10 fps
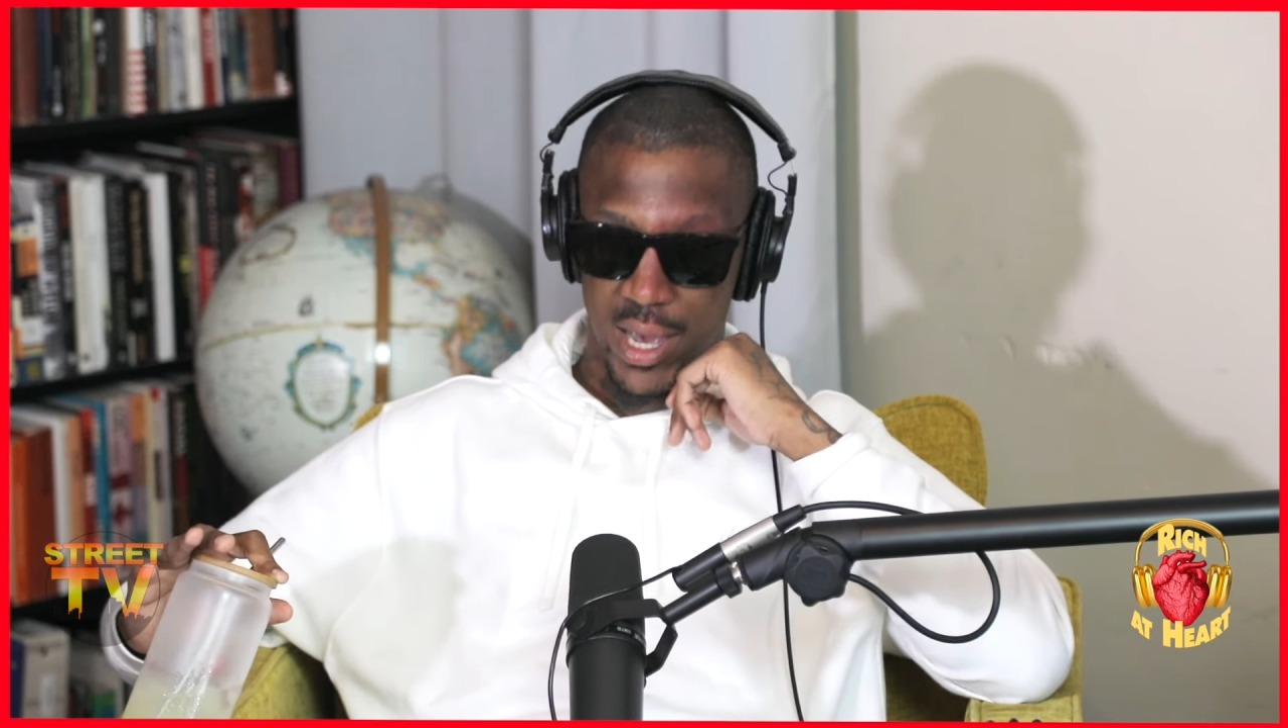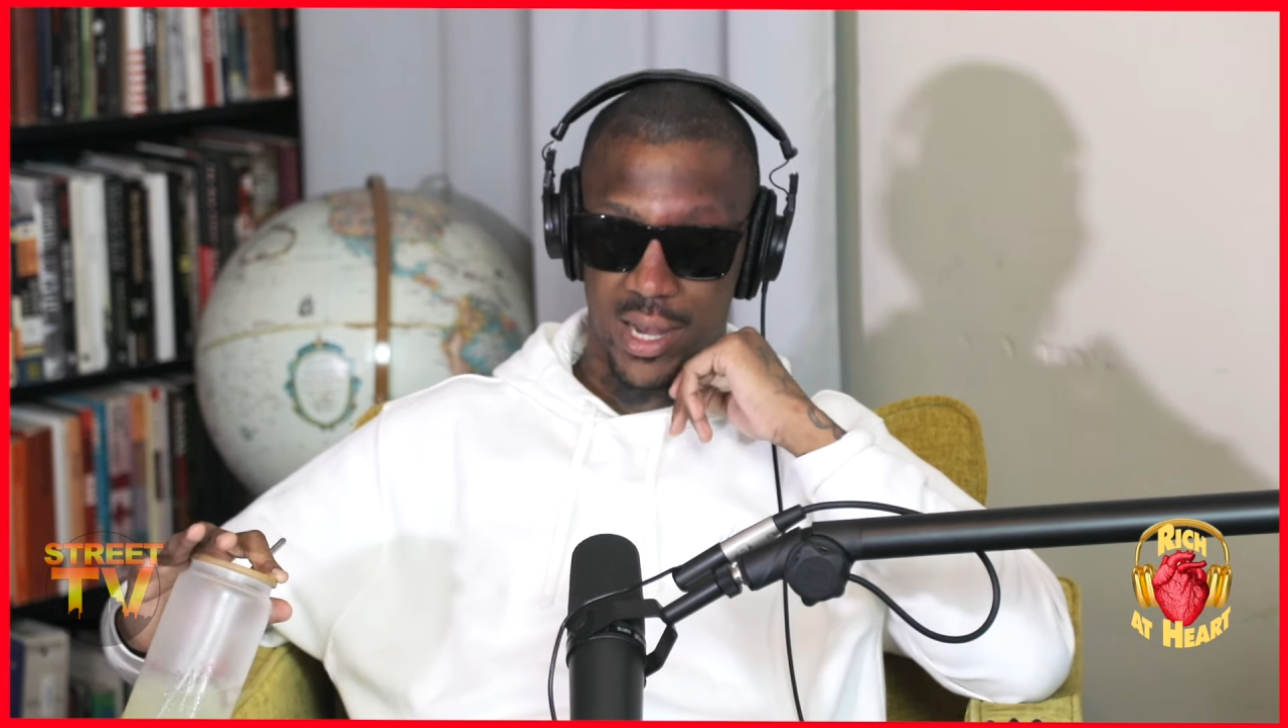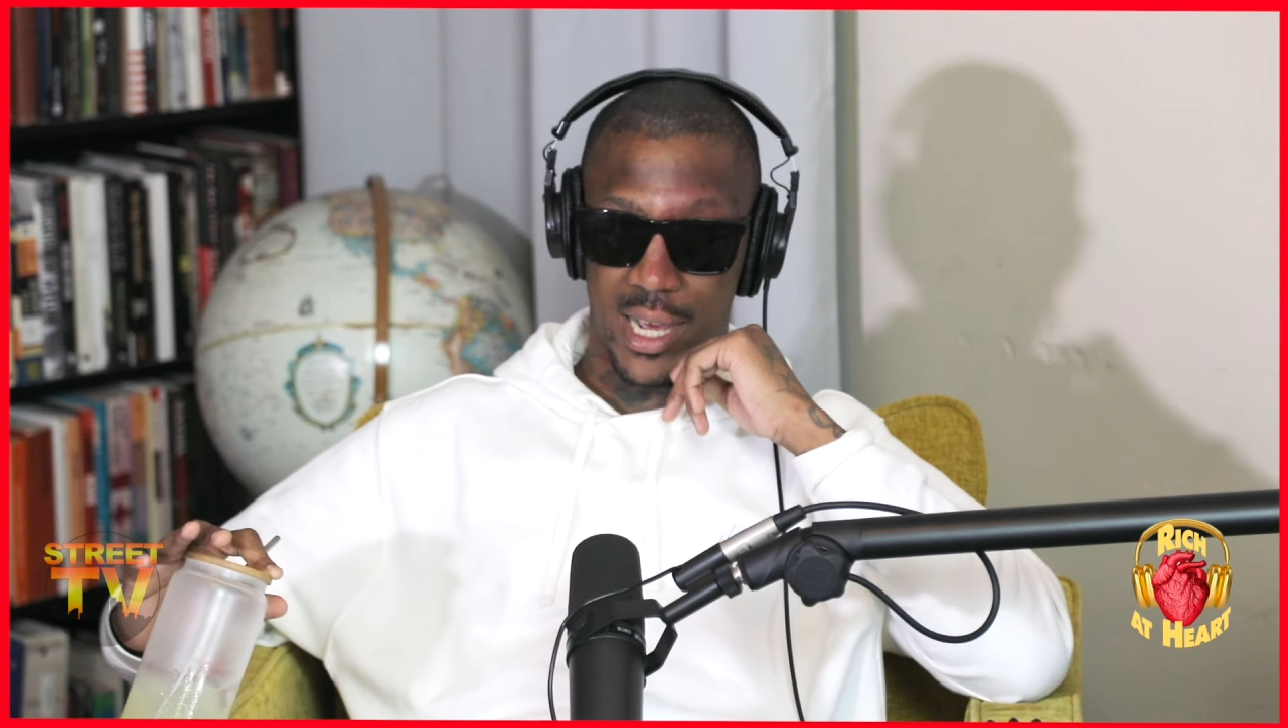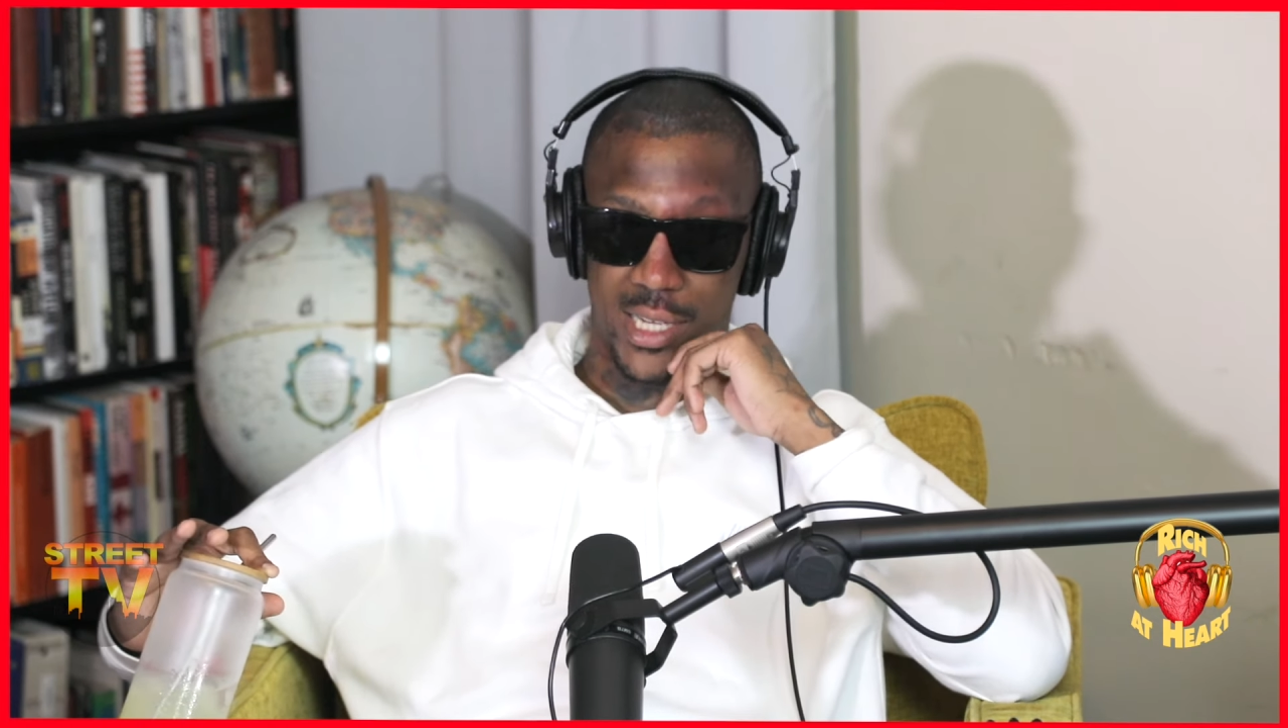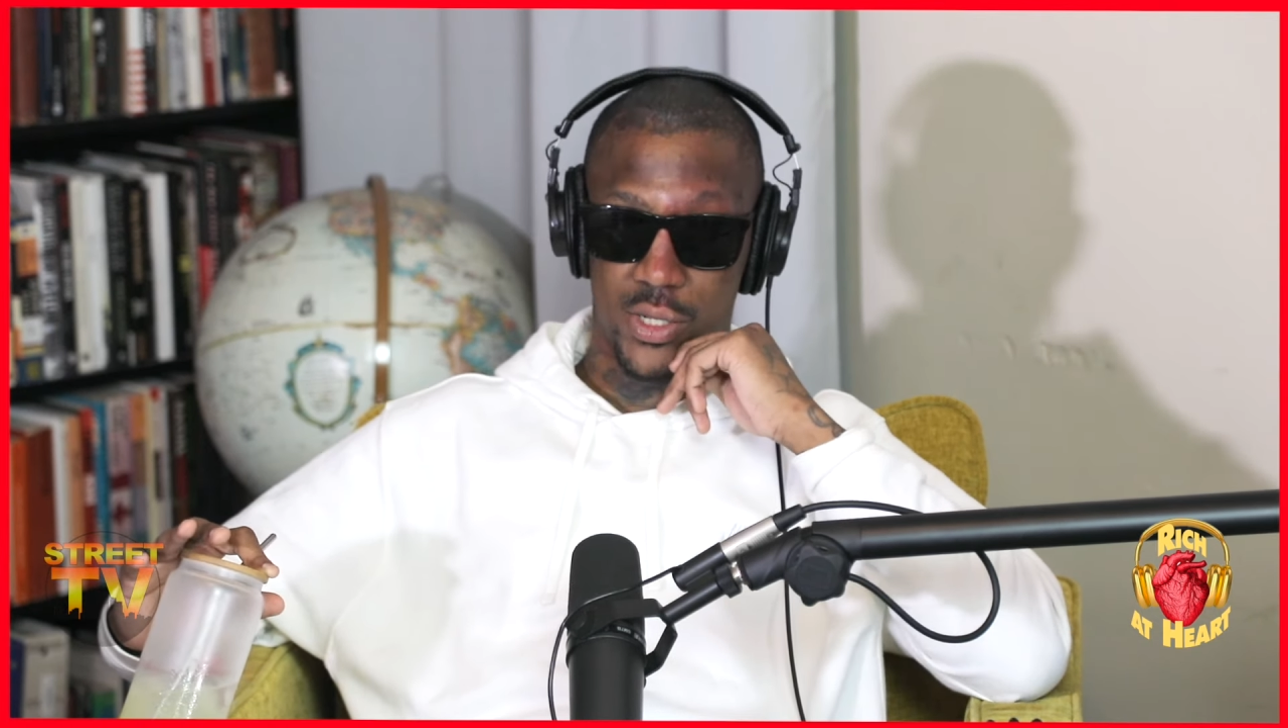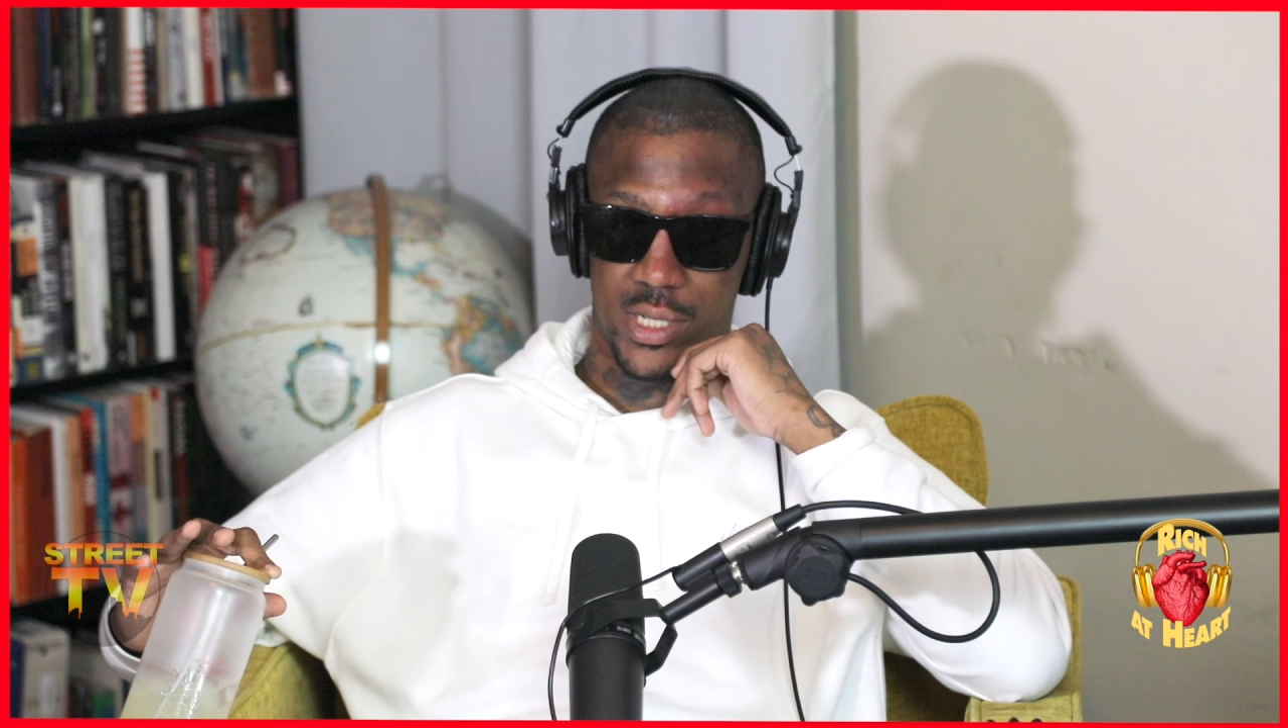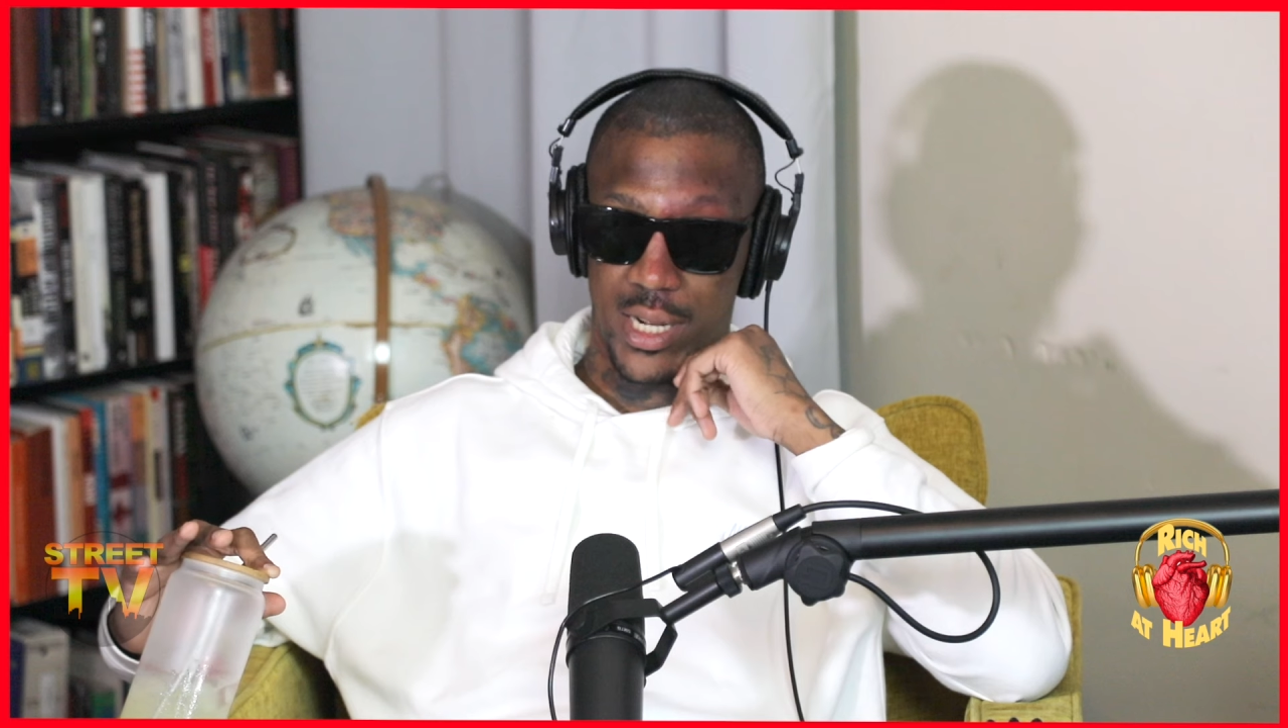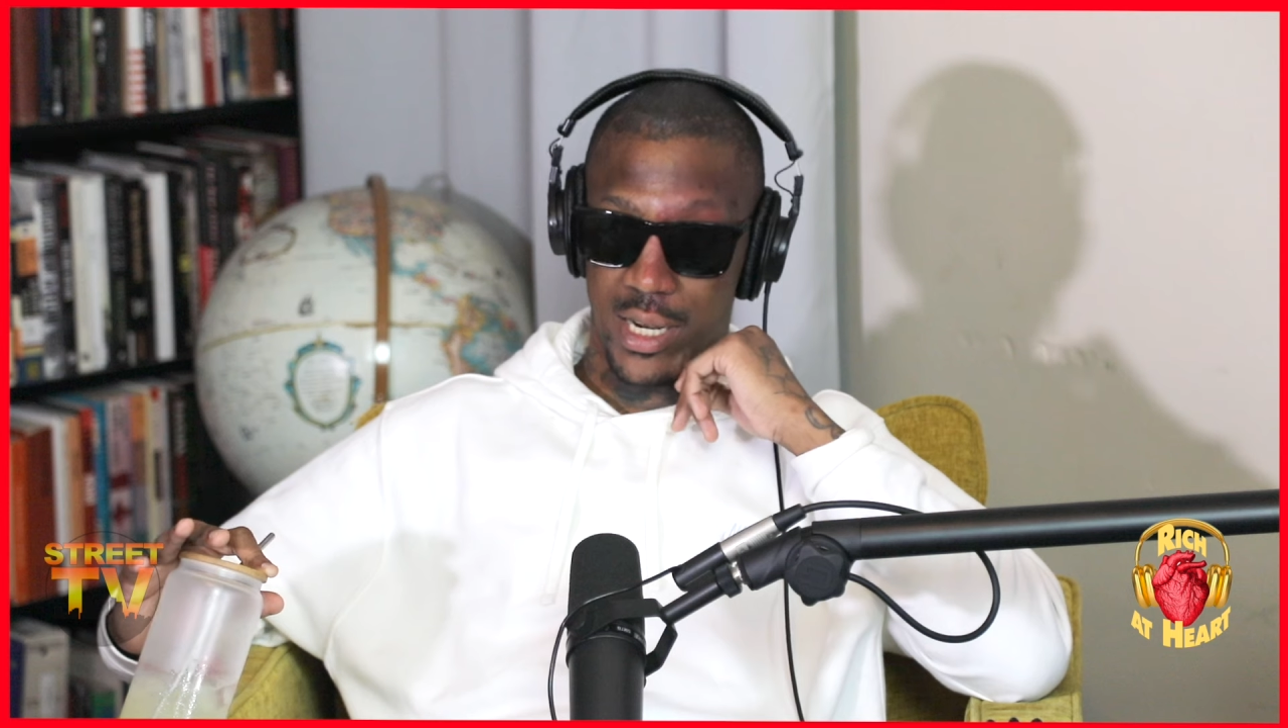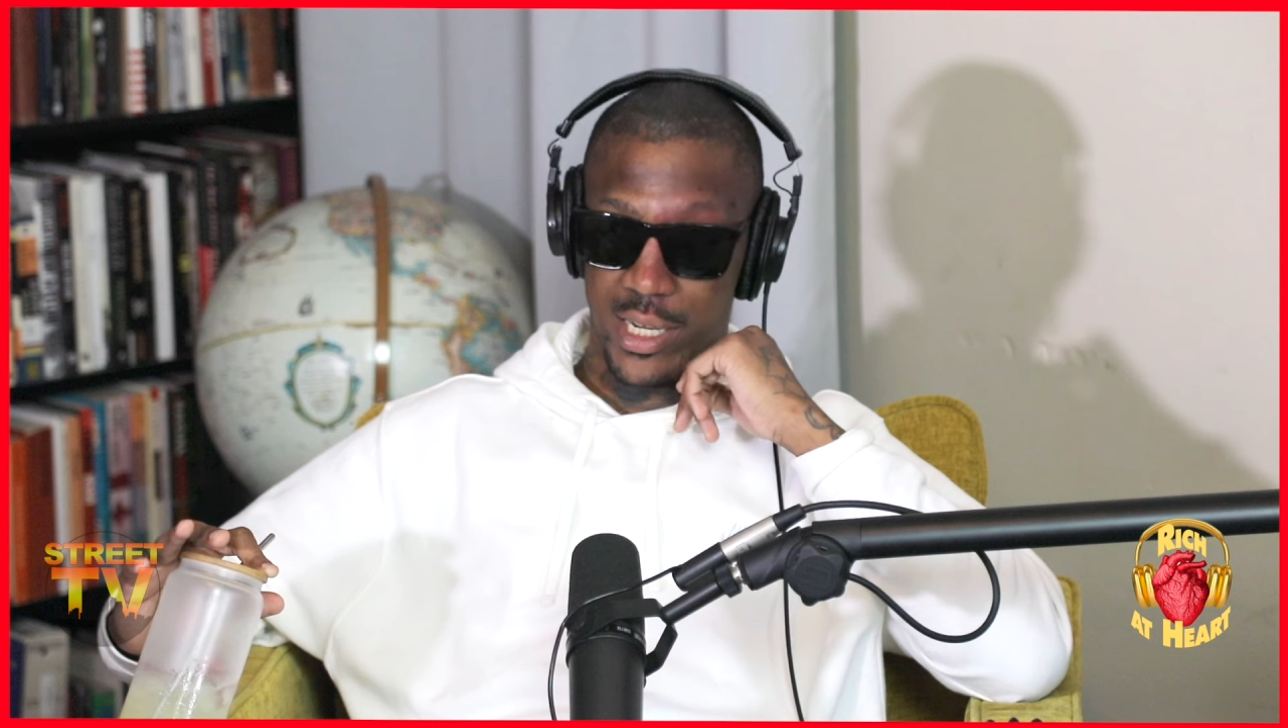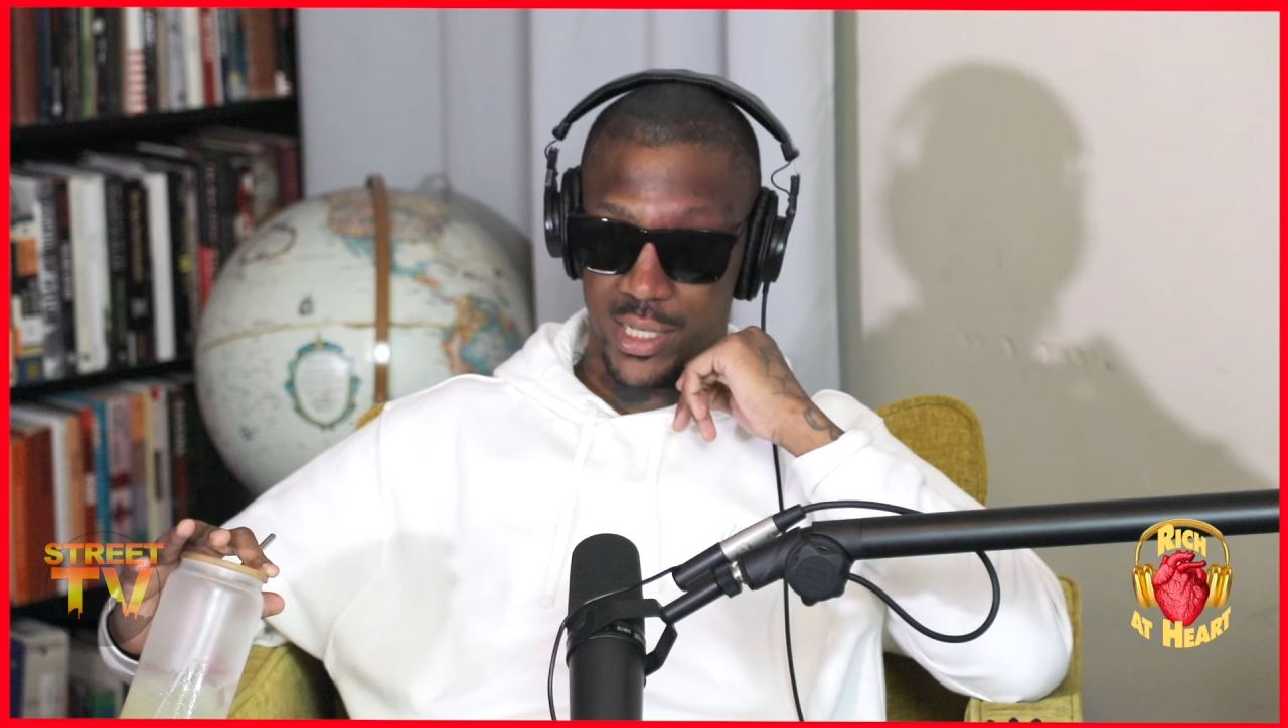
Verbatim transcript: that she was nearly